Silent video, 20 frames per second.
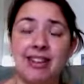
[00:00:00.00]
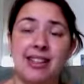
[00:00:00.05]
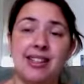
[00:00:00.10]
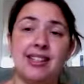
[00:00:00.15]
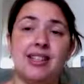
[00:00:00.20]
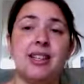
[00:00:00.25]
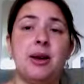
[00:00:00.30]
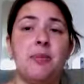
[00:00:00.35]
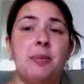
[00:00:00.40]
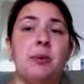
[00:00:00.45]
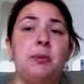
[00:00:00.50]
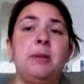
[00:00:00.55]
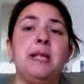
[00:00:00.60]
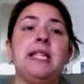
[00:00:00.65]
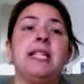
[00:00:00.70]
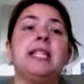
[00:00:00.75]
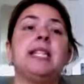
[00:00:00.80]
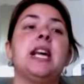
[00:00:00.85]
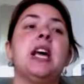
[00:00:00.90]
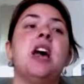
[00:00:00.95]
like
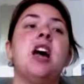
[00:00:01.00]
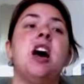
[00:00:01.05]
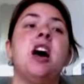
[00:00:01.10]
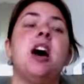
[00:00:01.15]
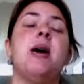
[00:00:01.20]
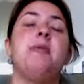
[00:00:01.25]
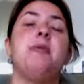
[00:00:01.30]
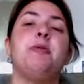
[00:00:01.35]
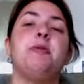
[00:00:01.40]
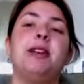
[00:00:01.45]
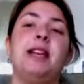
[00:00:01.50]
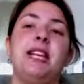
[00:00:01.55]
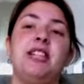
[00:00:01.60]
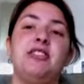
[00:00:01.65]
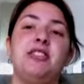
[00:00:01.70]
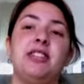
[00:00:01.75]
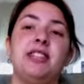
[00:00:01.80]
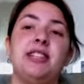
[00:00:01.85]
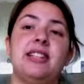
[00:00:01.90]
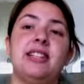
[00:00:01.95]
supplements, I'd be really
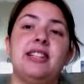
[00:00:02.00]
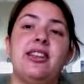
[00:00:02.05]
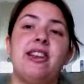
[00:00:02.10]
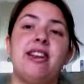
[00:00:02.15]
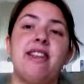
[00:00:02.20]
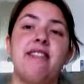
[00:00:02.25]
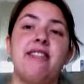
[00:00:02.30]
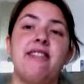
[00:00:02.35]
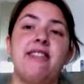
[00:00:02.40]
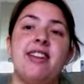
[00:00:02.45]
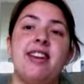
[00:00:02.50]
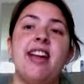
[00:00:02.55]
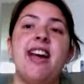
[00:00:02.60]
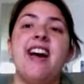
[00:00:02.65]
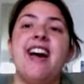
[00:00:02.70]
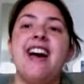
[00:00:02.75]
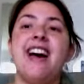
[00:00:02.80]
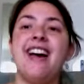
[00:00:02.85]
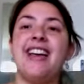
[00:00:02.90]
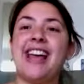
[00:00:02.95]
interested to know.
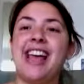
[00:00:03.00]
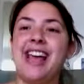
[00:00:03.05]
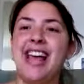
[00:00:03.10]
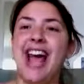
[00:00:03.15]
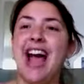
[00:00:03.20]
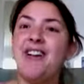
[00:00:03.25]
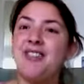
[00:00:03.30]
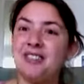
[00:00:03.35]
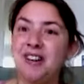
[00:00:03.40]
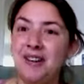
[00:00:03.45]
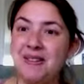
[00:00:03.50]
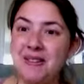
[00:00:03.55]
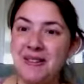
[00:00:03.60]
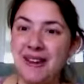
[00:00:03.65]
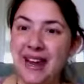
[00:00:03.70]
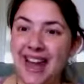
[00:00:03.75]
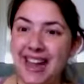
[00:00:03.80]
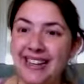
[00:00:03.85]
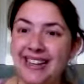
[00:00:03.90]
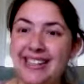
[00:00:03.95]
Okay, have a great
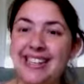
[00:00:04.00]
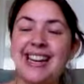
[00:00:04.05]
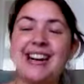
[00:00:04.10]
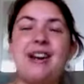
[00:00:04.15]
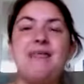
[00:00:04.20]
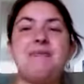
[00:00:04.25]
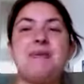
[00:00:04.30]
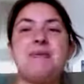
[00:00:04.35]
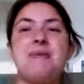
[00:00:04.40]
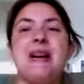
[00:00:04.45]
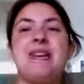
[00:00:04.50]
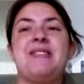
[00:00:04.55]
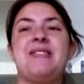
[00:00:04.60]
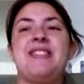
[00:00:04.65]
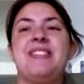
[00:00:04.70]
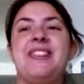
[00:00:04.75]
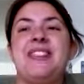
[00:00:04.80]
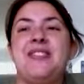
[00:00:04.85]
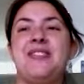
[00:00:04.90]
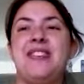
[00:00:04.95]
weekend, and I'll be back with
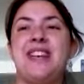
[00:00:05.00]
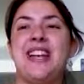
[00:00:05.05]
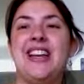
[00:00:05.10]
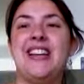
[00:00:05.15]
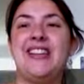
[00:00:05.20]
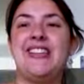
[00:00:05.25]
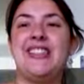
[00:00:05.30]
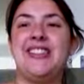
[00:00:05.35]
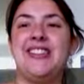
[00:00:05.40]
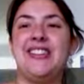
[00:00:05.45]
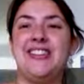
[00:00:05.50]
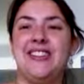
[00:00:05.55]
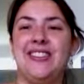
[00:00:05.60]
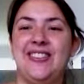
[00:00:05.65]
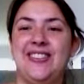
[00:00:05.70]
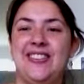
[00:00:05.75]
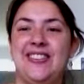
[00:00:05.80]
another video soon.